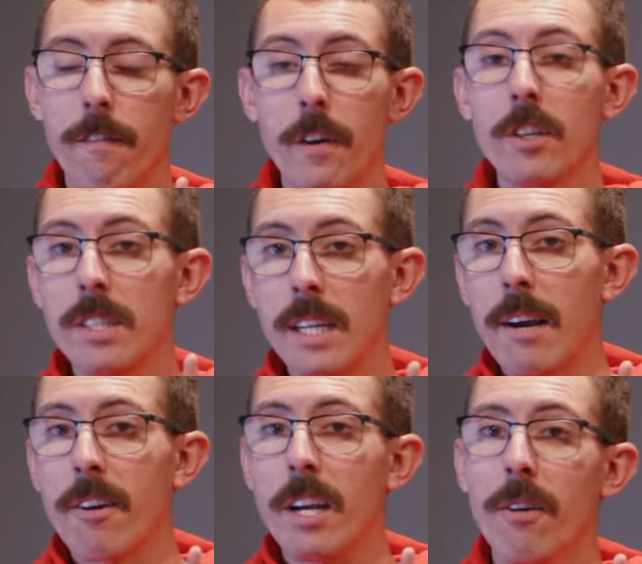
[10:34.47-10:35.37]
first
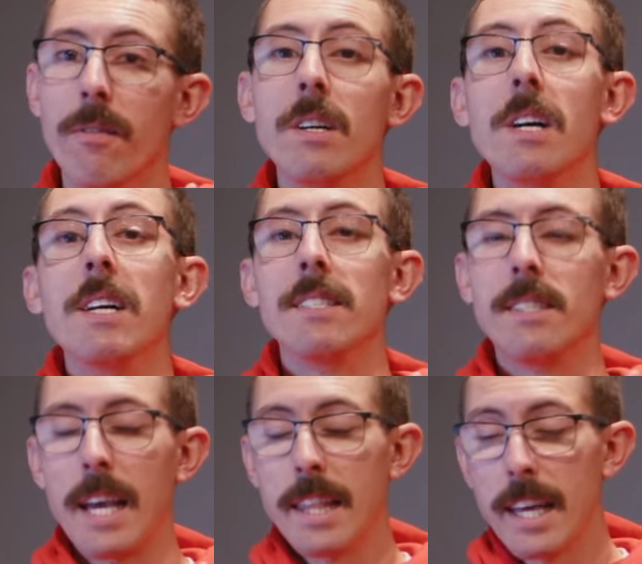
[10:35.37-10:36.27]
scenario,
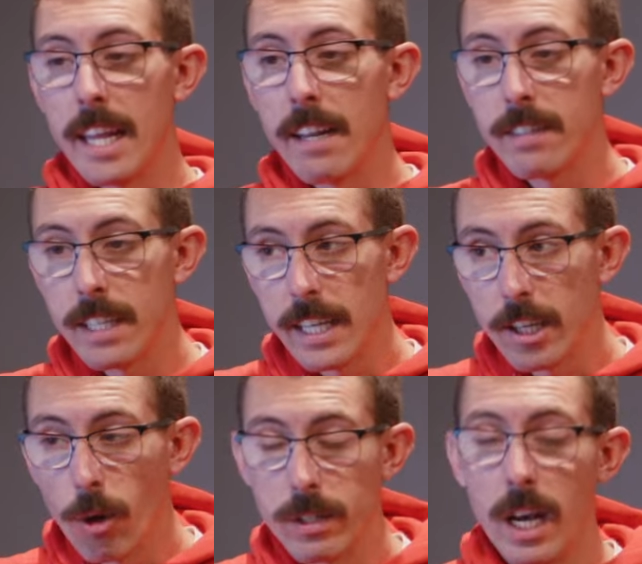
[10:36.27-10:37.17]
say the NFT
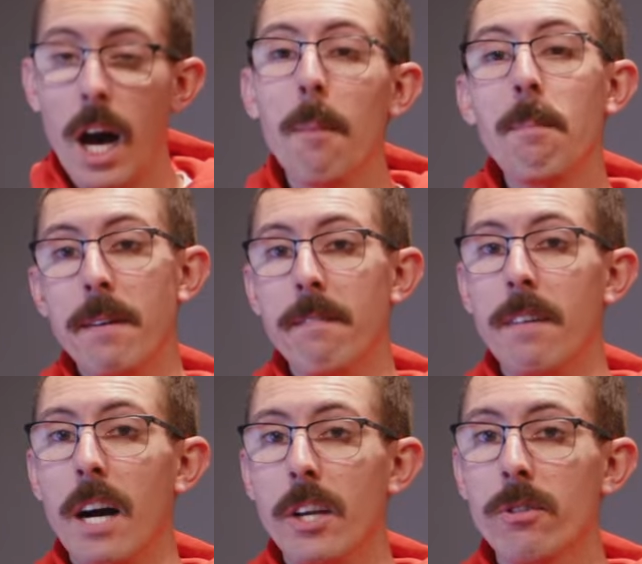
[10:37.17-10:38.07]
goes up in
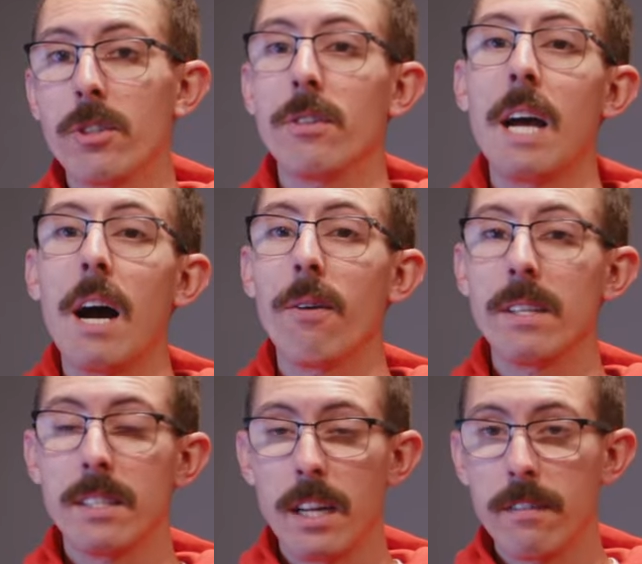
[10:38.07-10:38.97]
value, so now
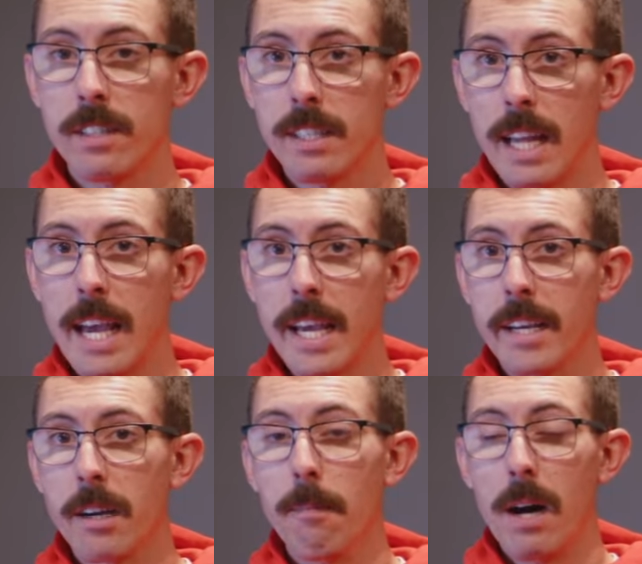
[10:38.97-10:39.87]
instead of
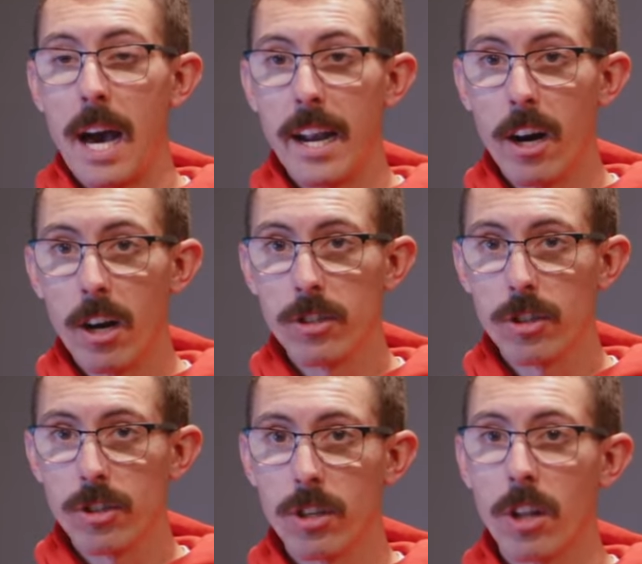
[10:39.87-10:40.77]
staying at
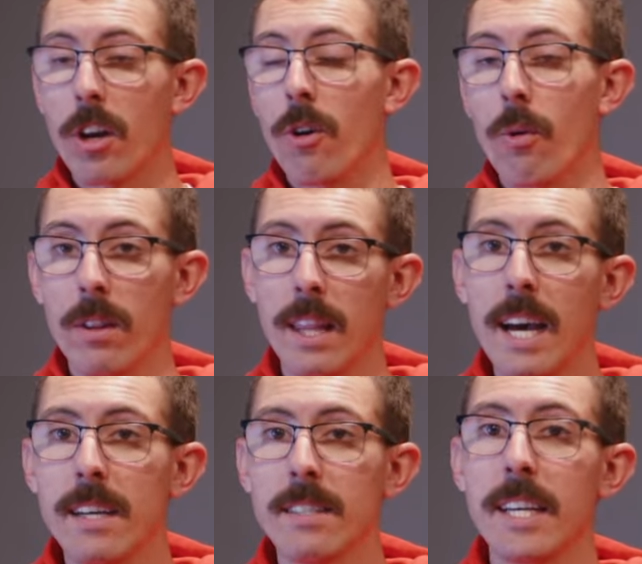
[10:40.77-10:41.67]
100 Solana or
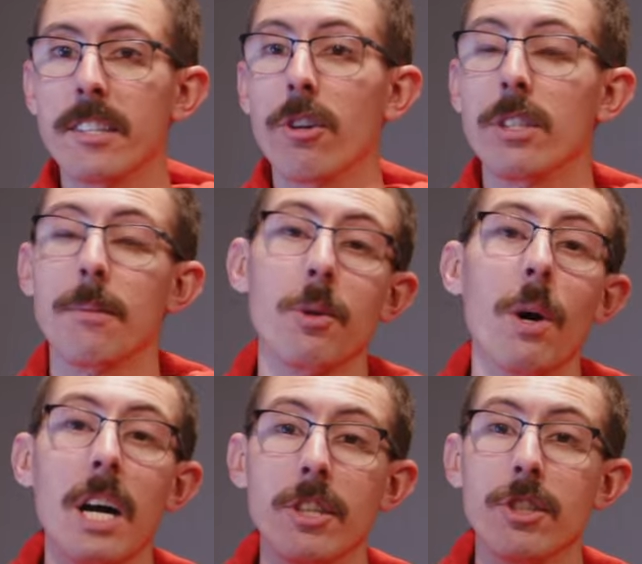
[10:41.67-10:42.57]
less, it goes up to
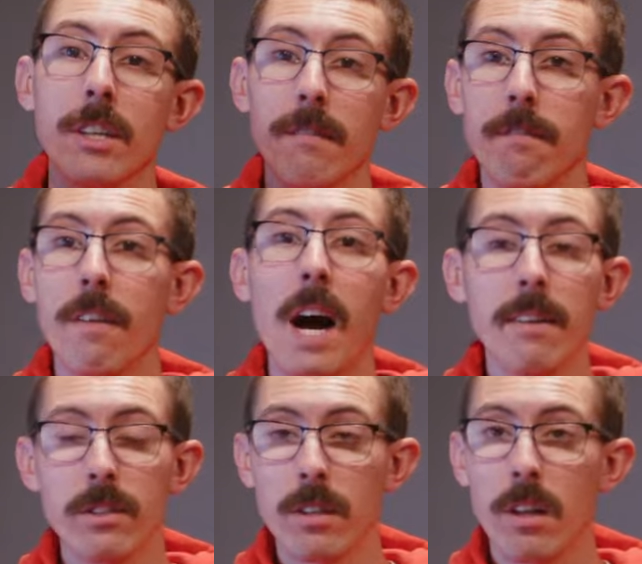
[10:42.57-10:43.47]

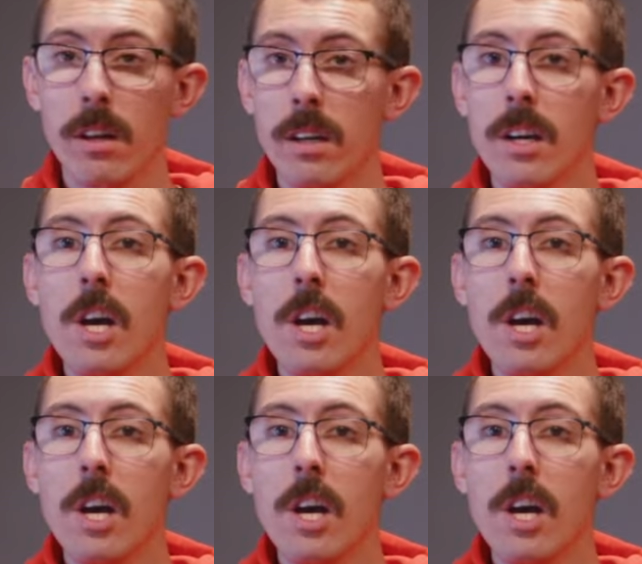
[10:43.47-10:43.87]
105 Solana.